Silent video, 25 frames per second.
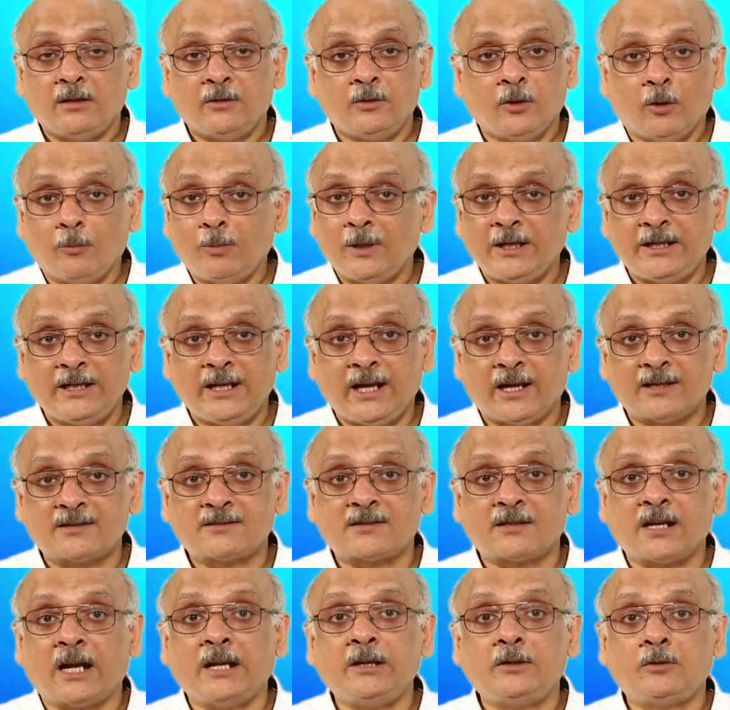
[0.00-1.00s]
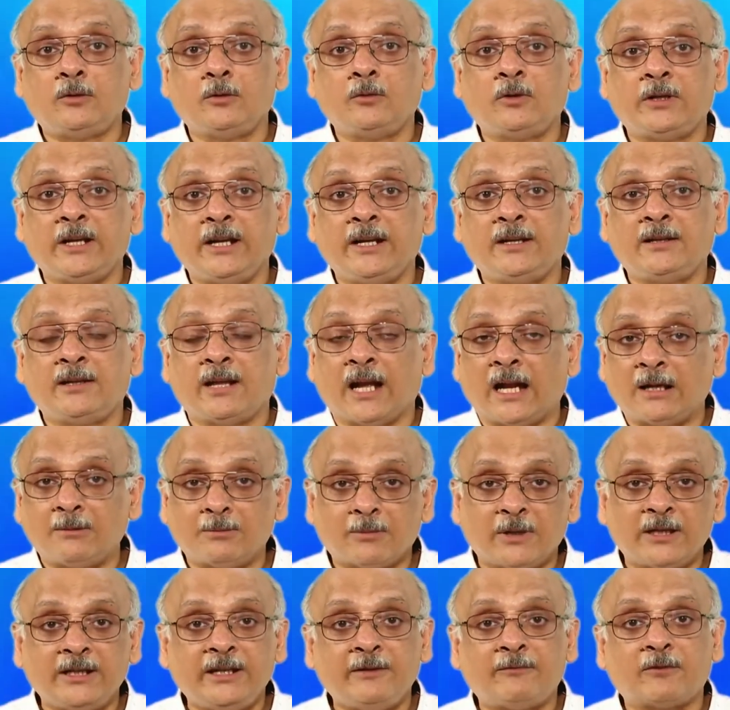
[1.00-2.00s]
Nobody has right to take that
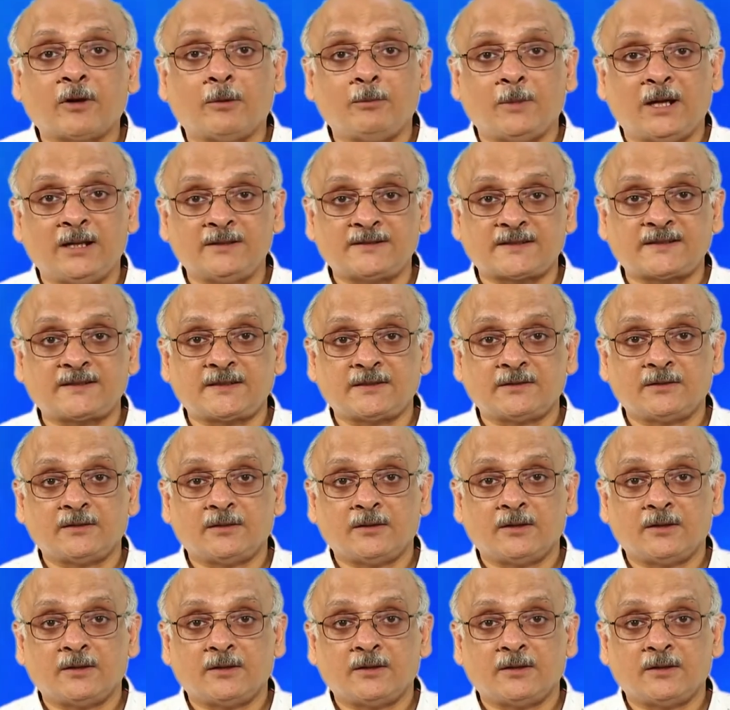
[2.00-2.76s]
money from us